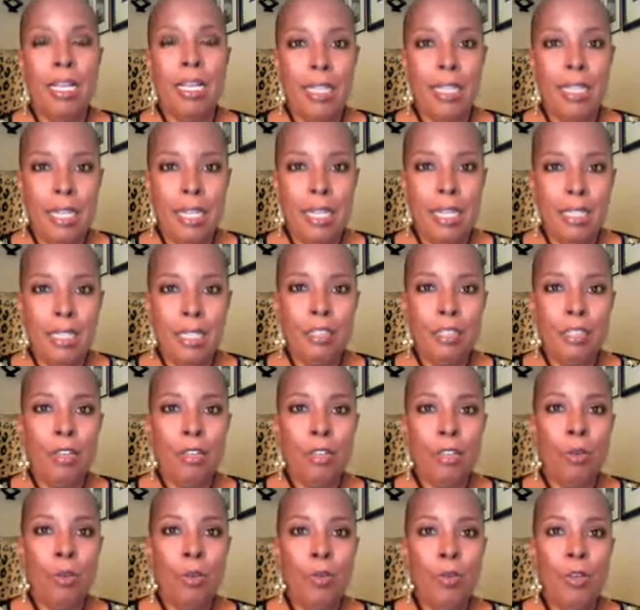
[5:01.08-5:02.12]
it did.
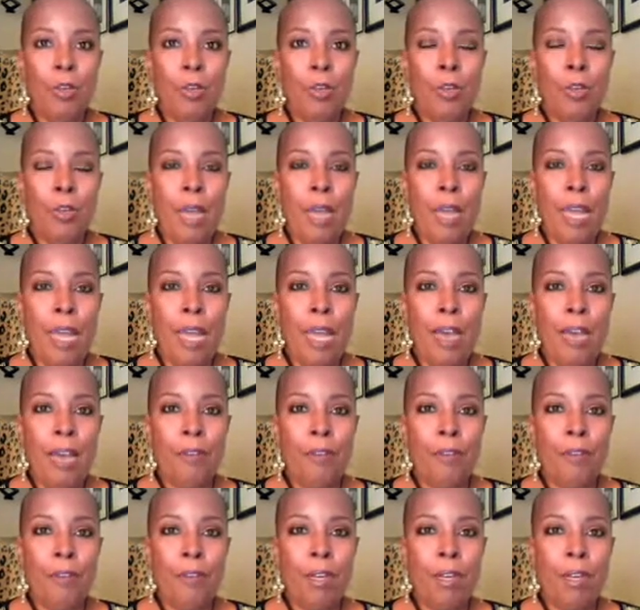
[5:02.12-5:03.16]
So you
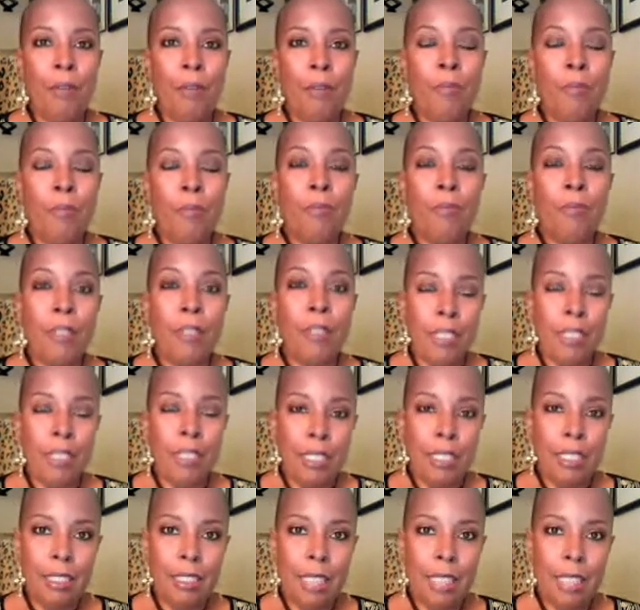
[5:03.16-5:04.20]
have the
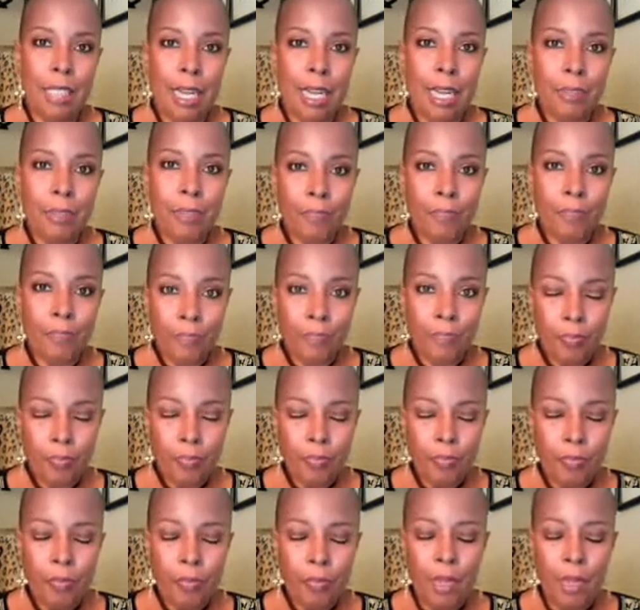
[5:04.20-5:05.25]
CT scan.
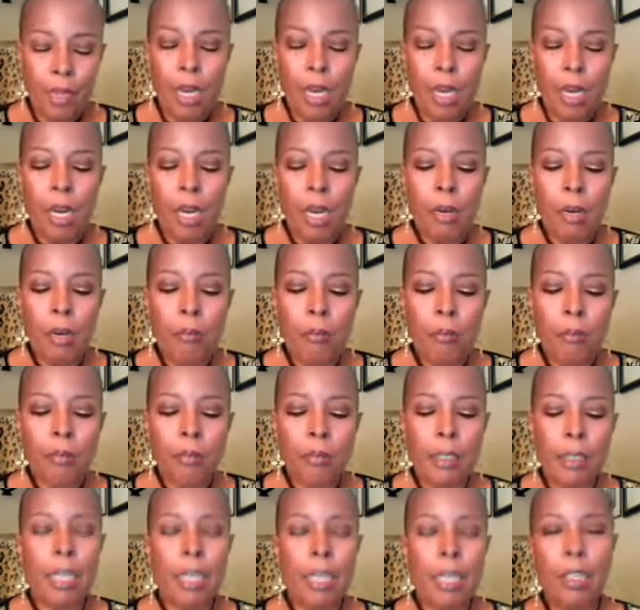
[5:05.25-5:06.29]

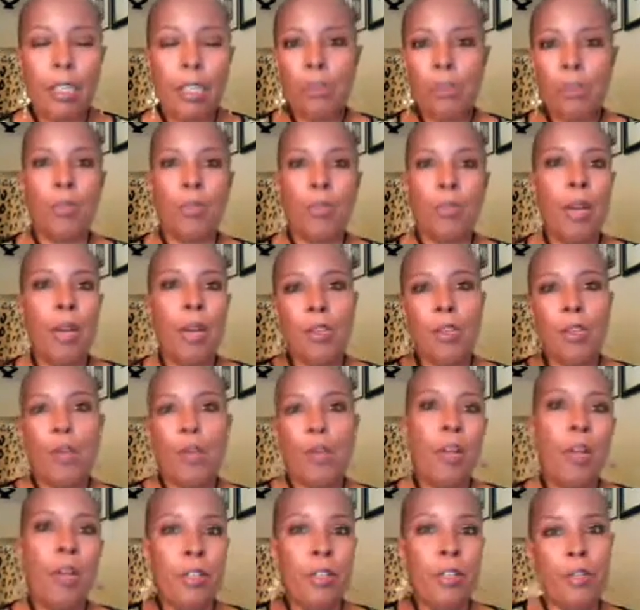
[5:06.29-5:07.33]
It kind of goes around
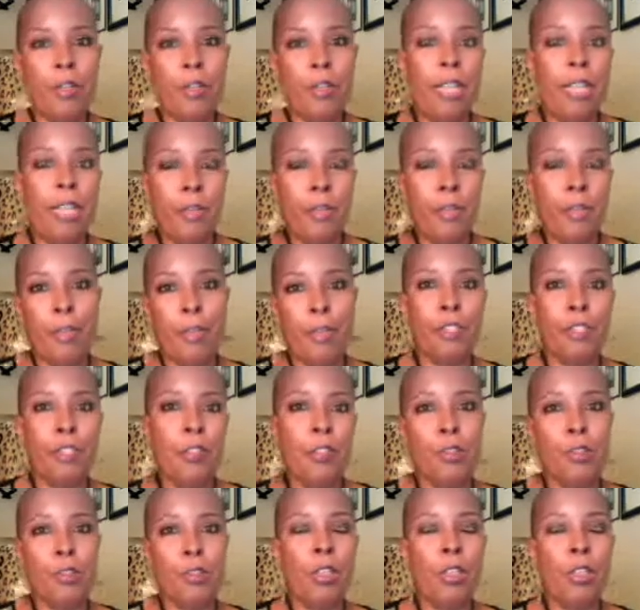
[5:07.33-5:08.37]
and around, and you take
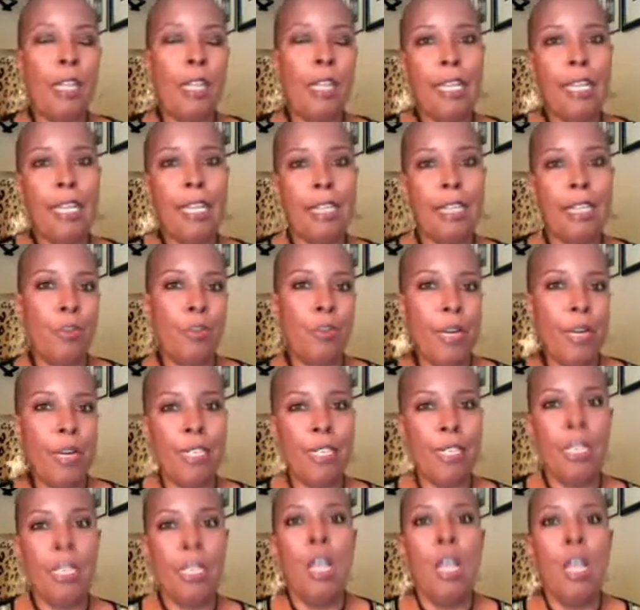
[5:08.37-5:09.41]
pictures sort of like
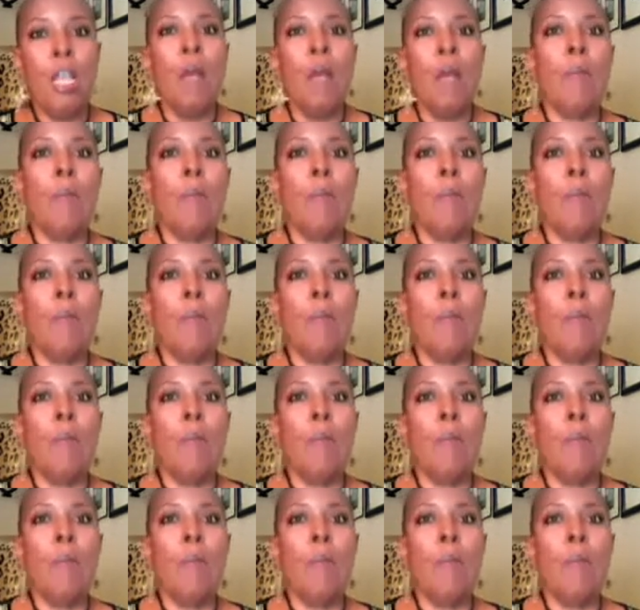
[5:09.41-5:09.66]
x-rays,